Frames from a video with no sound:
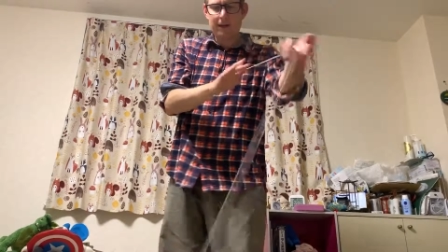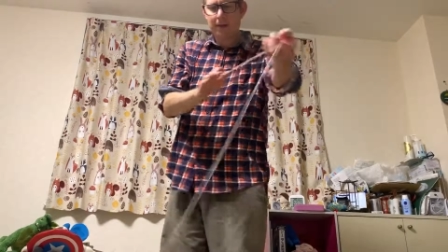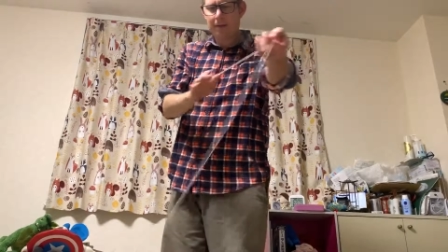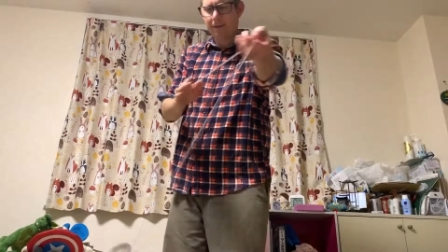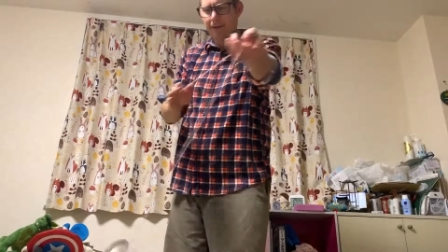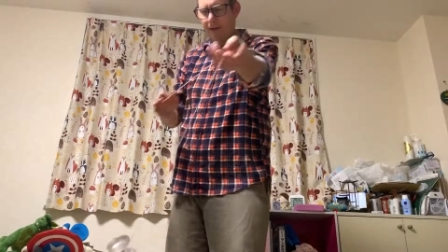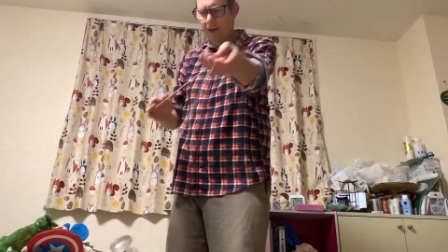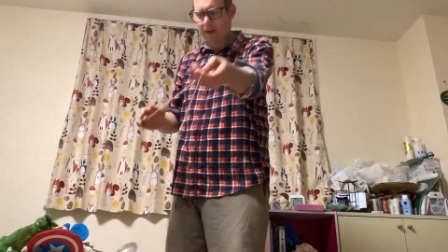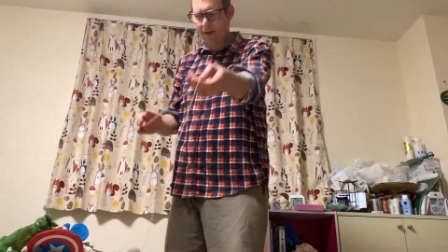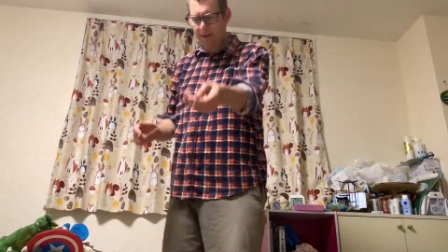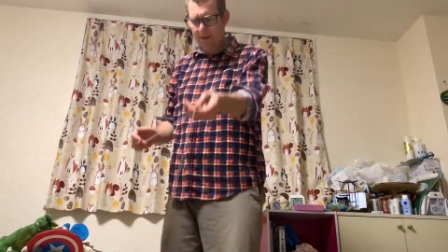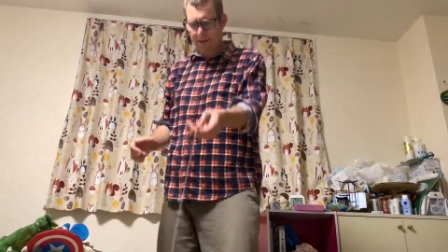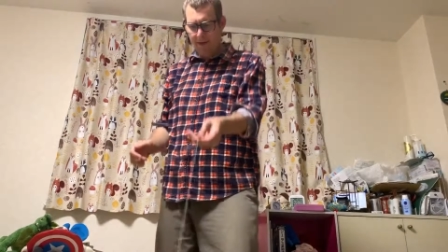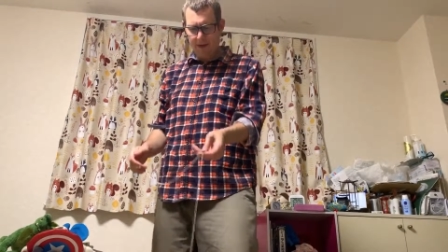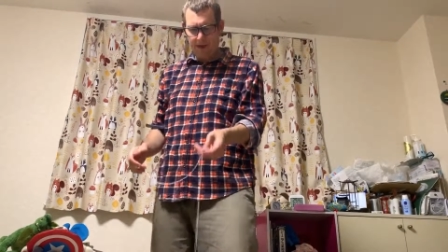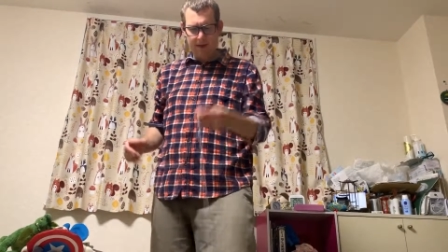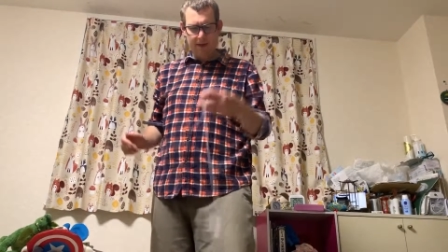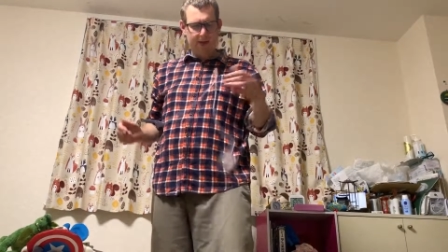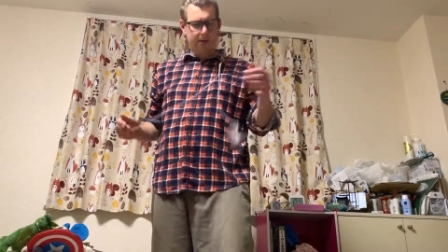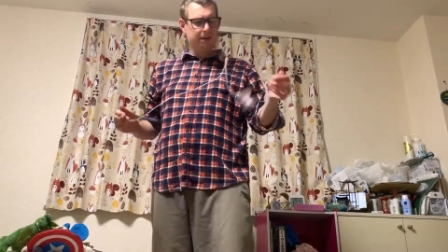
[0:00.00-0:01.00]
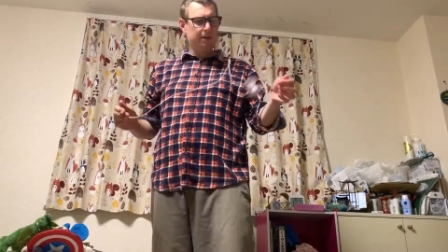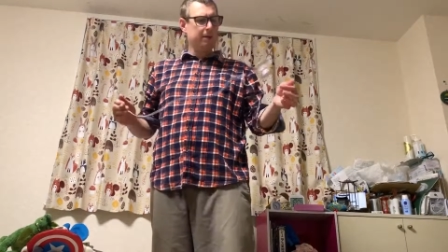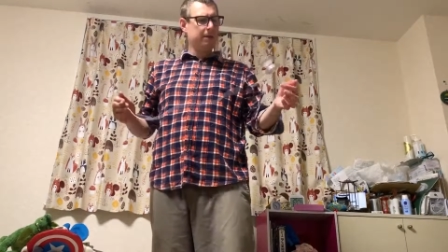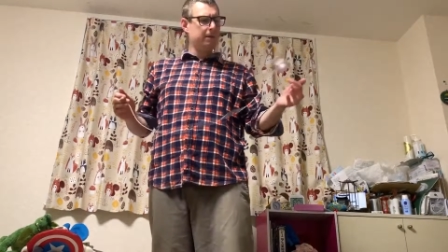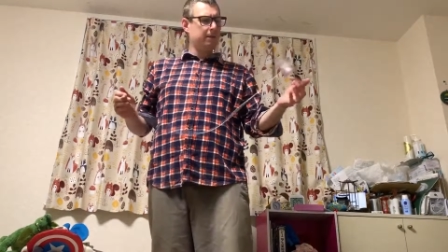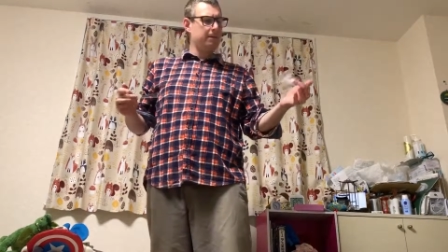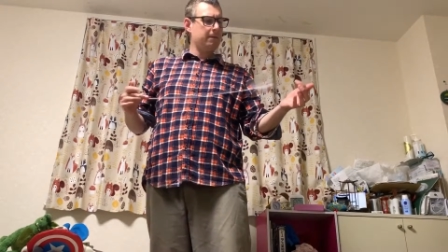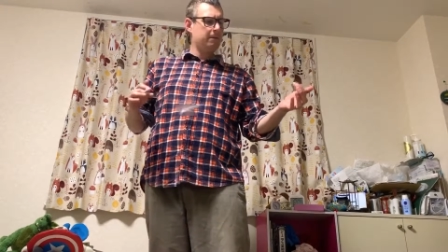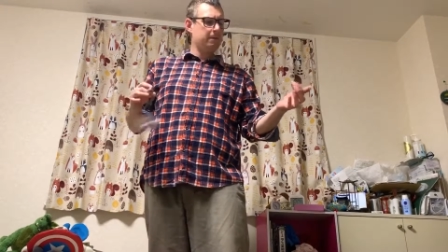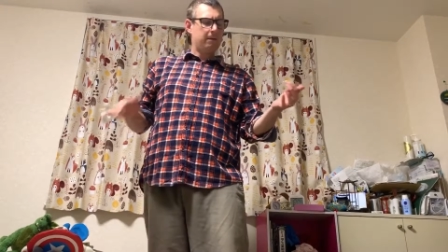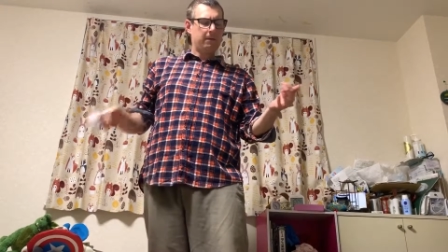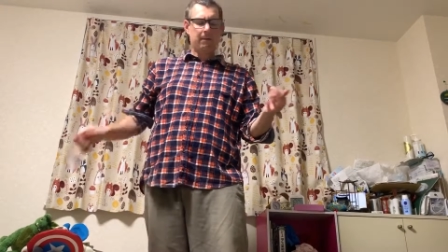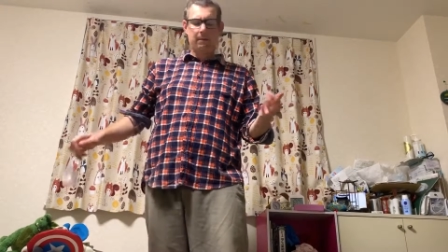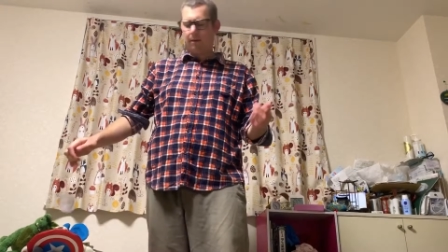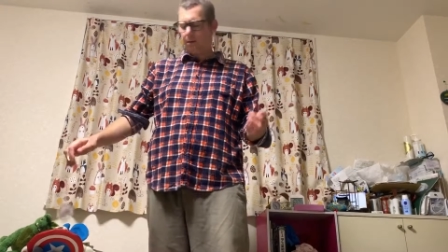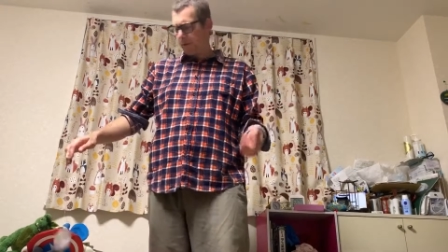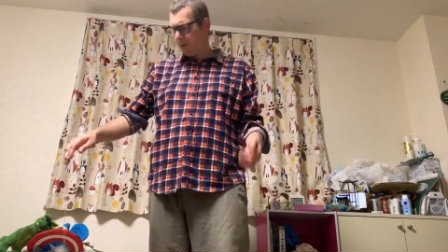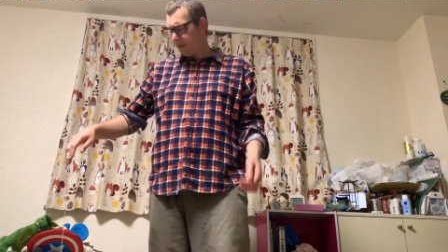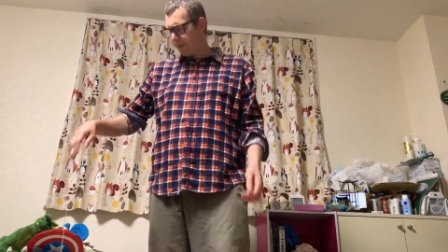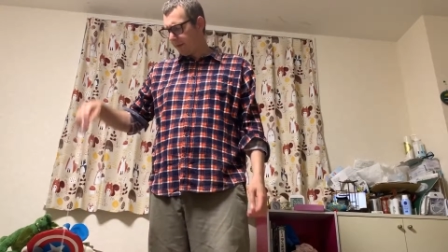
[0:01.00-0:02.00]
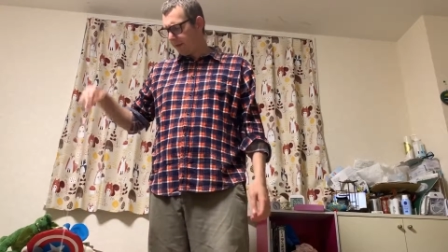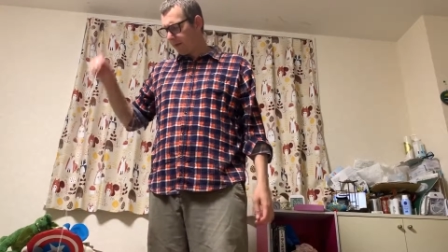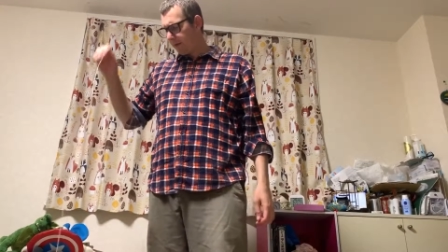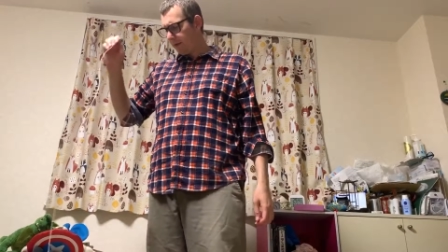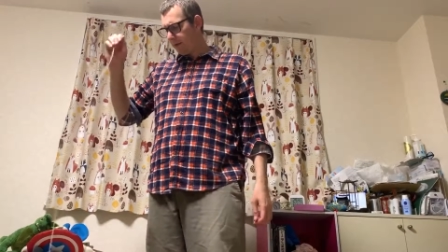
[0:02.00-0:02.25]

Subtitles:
Finger spin. Whoops.